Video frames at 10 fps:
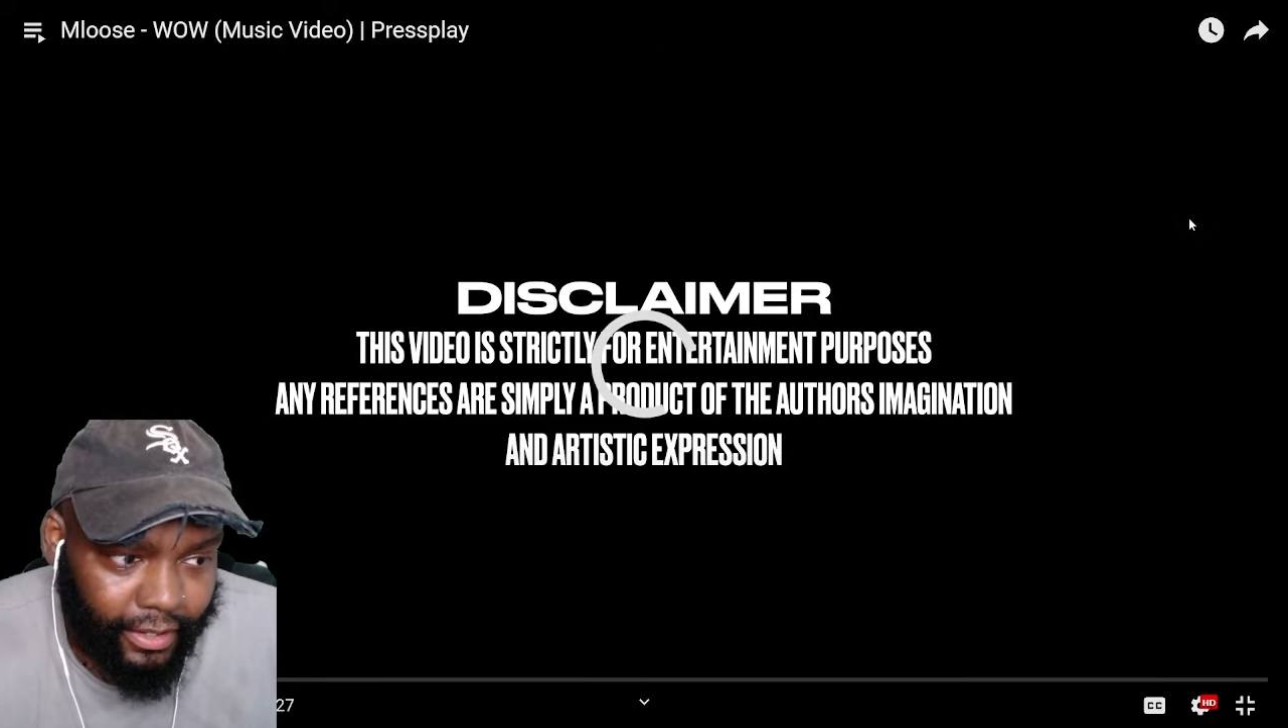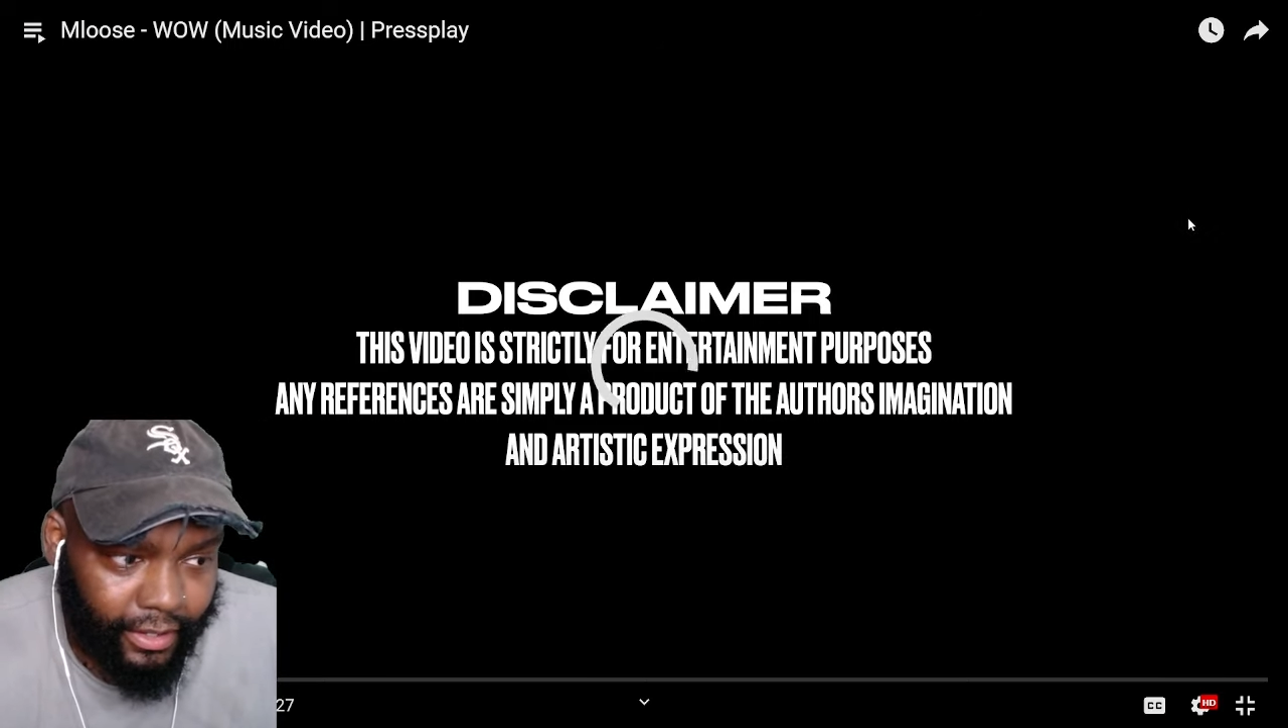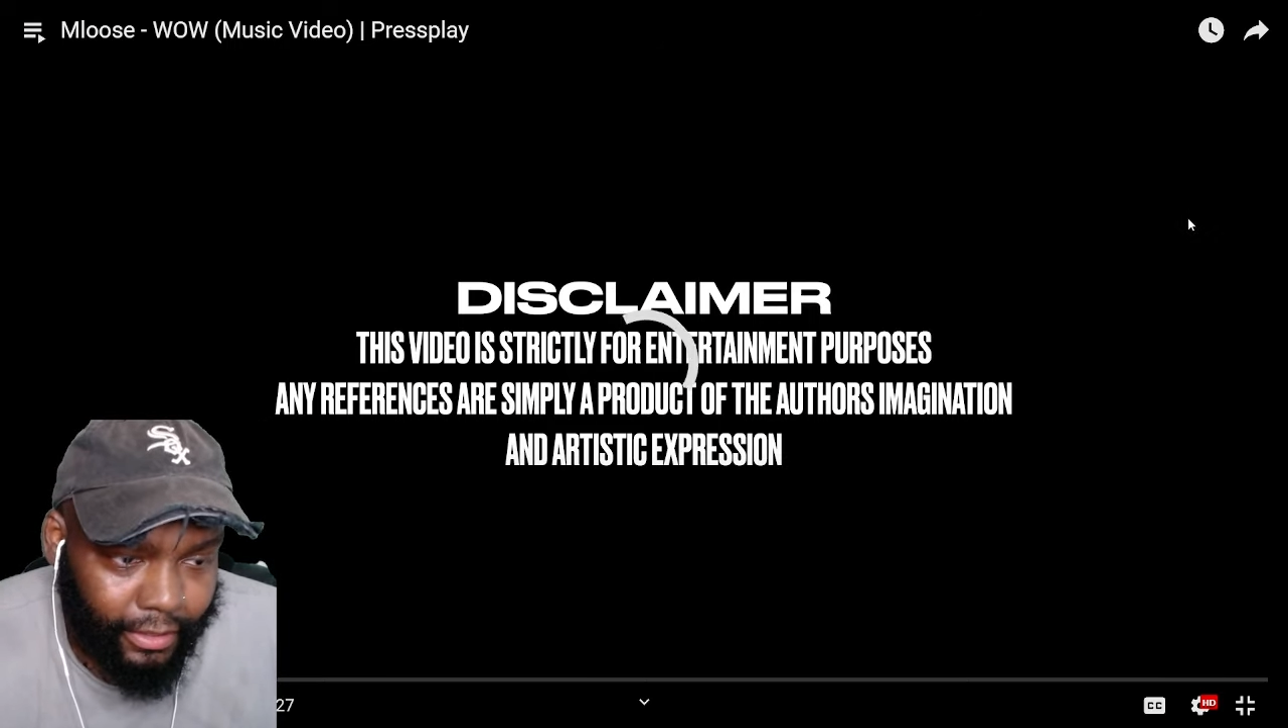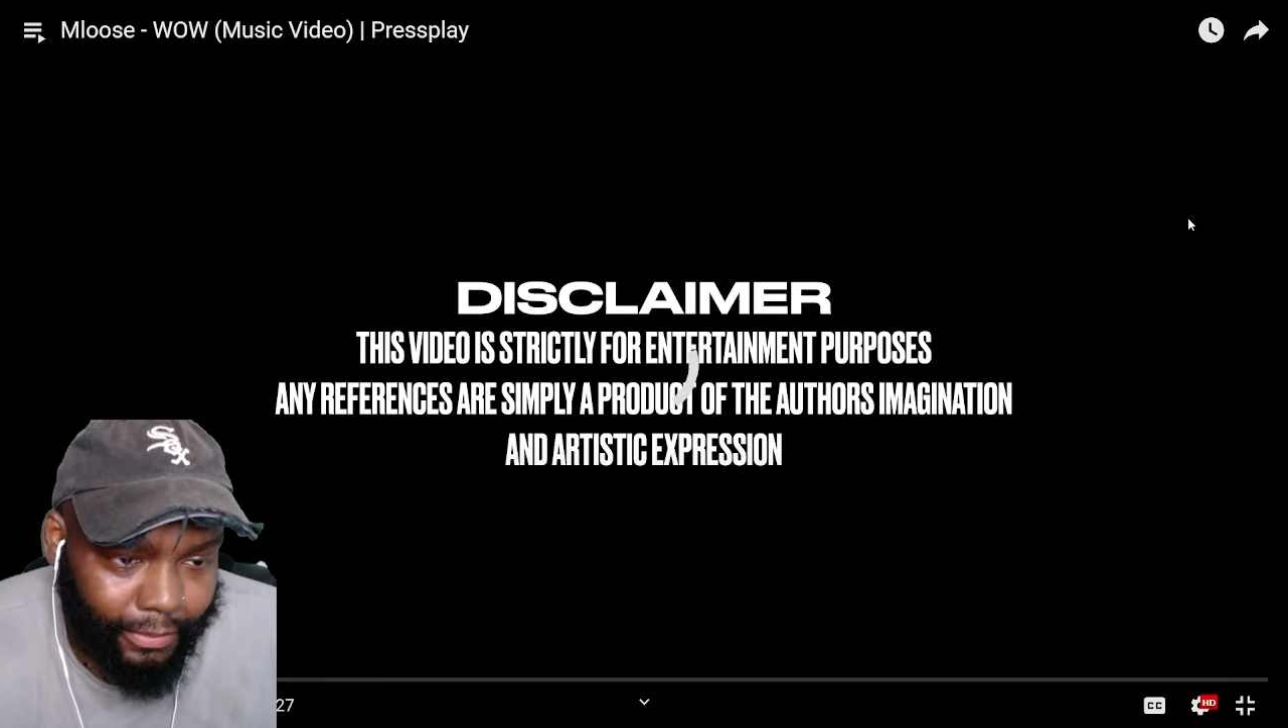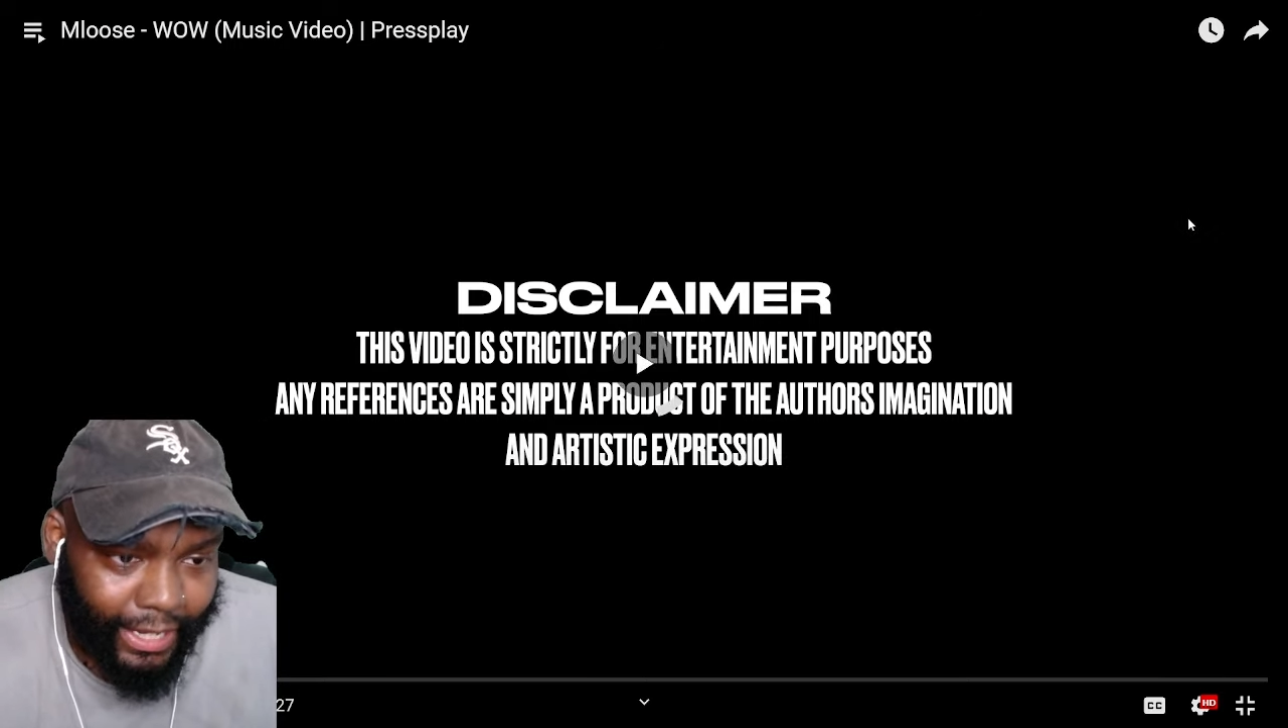
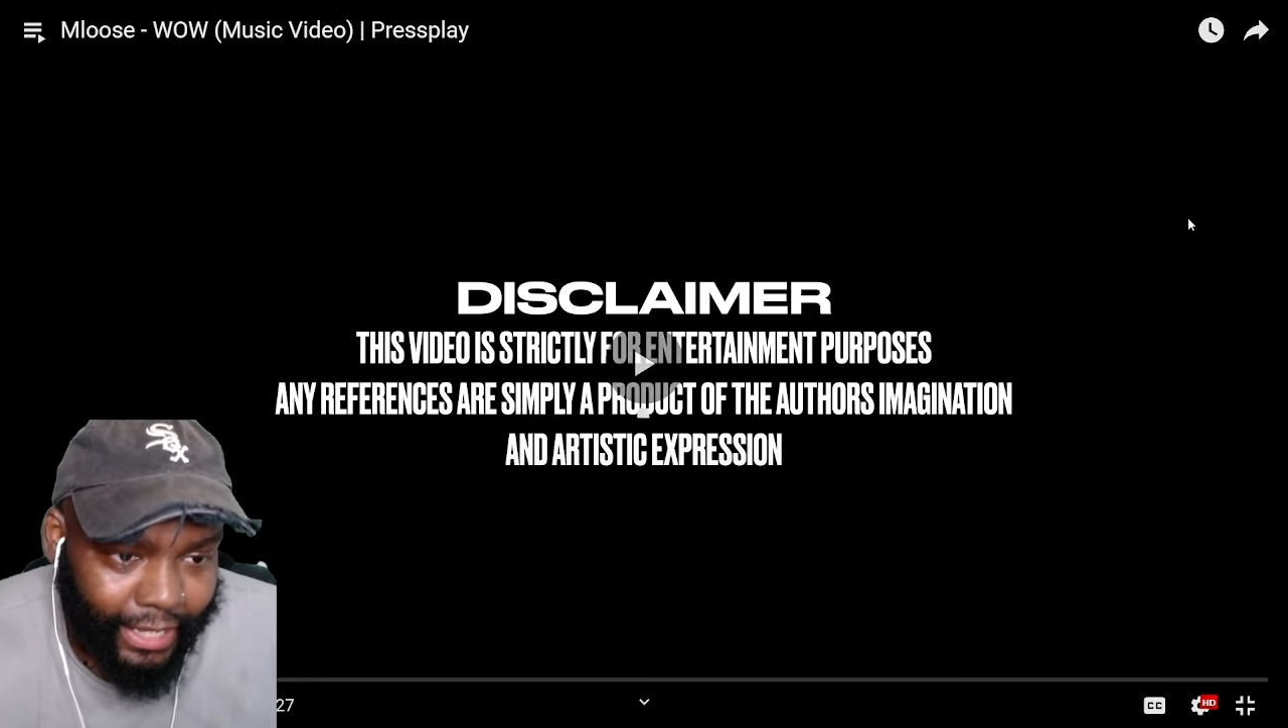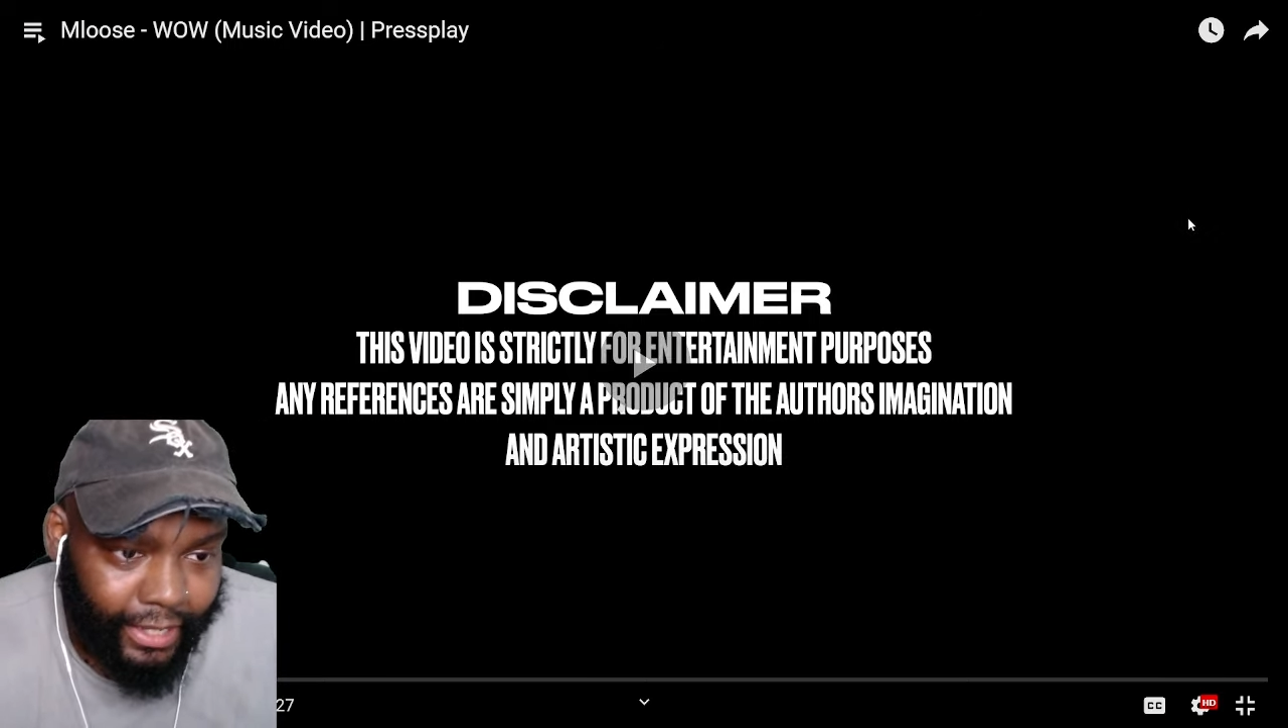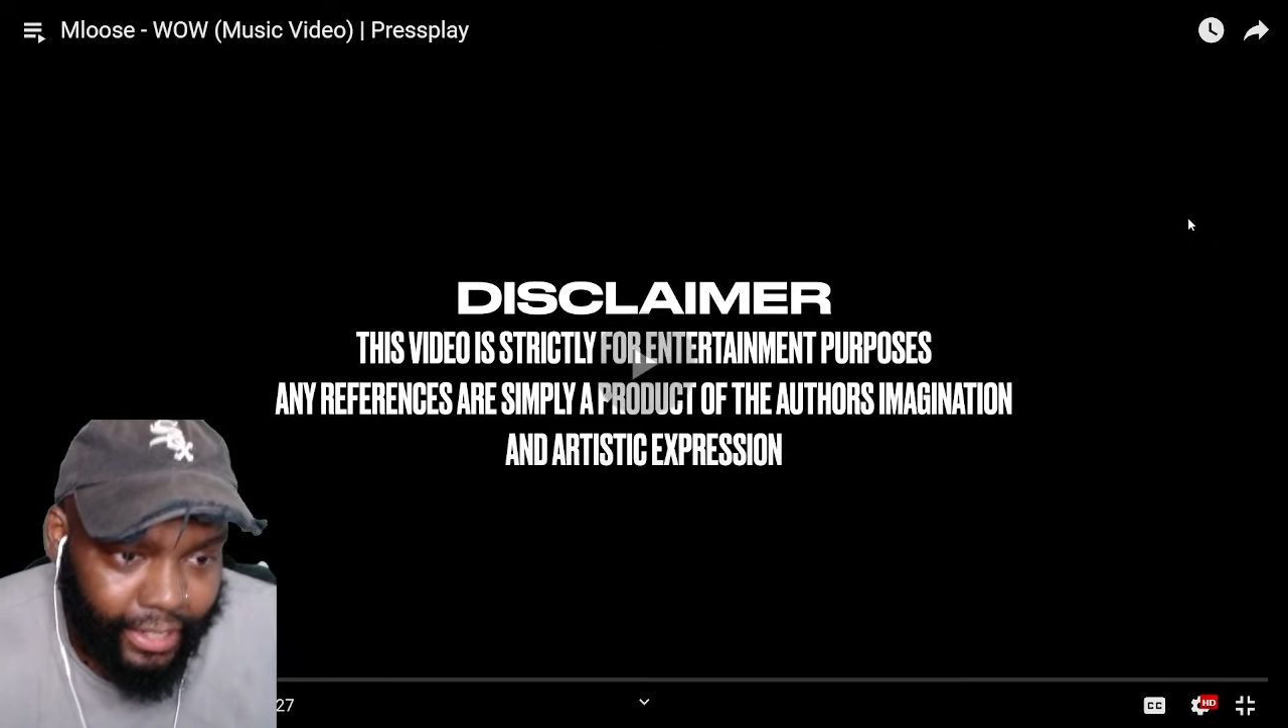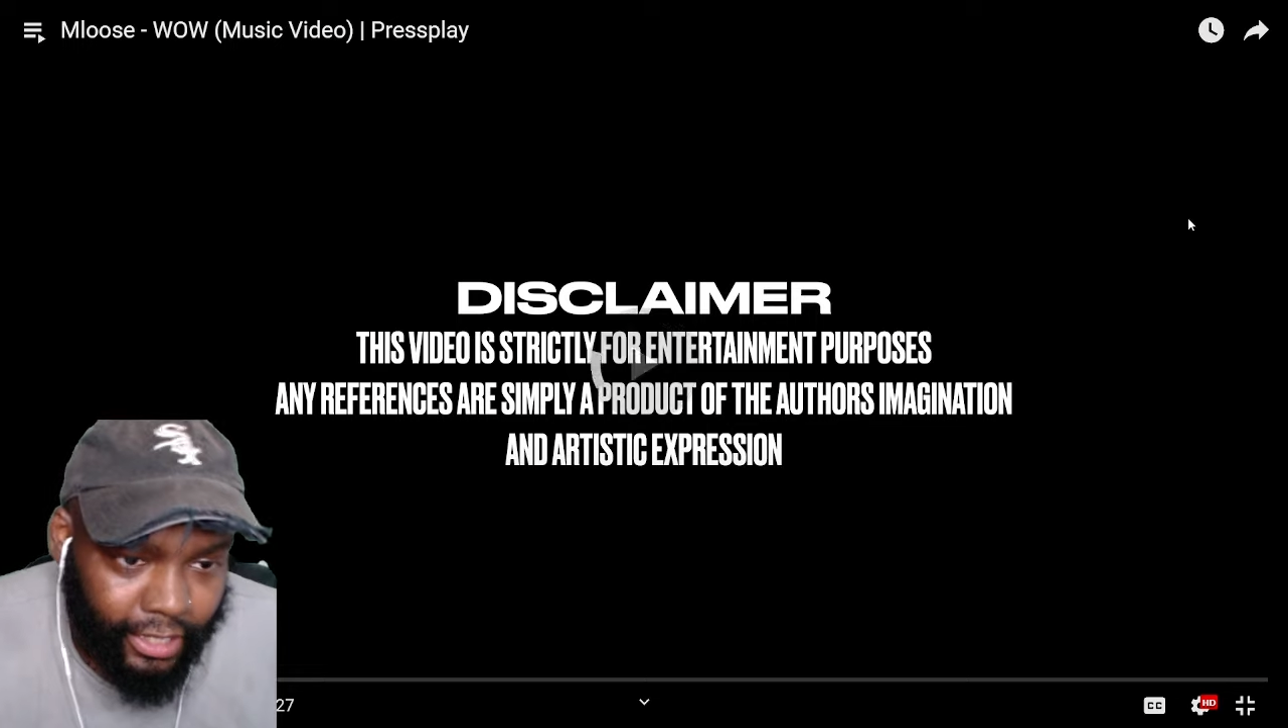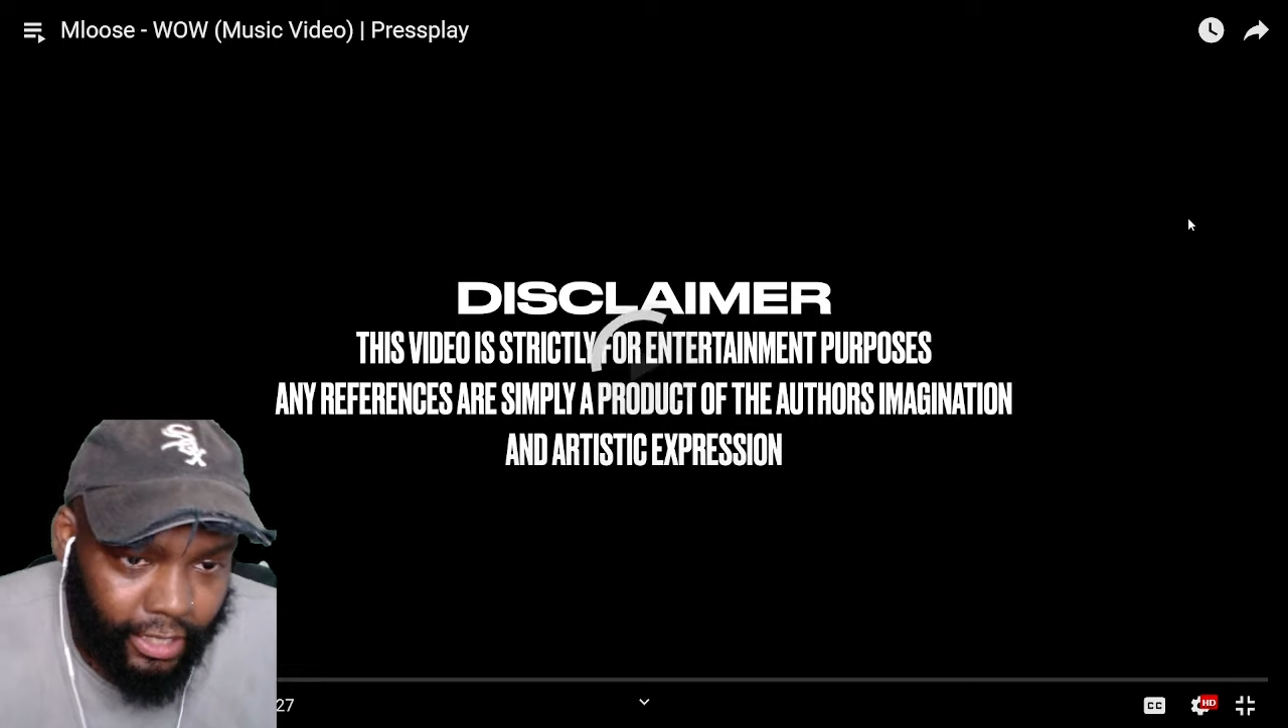Let's pay
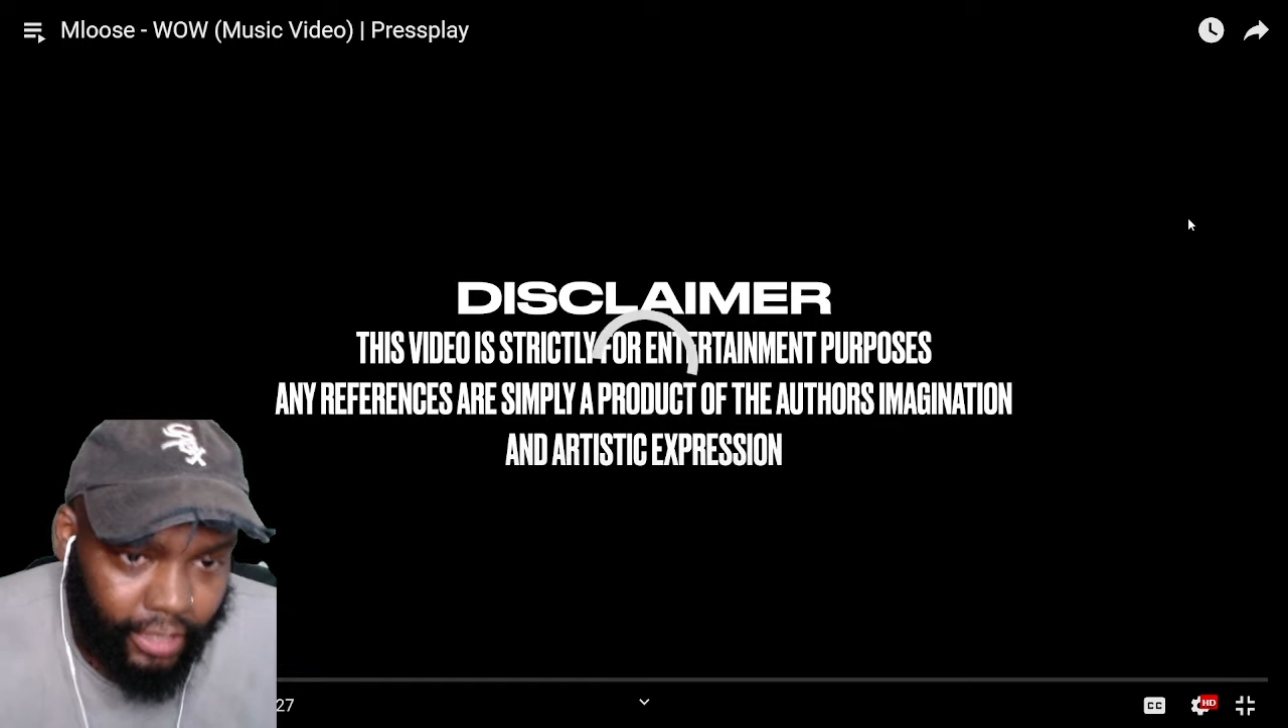attention.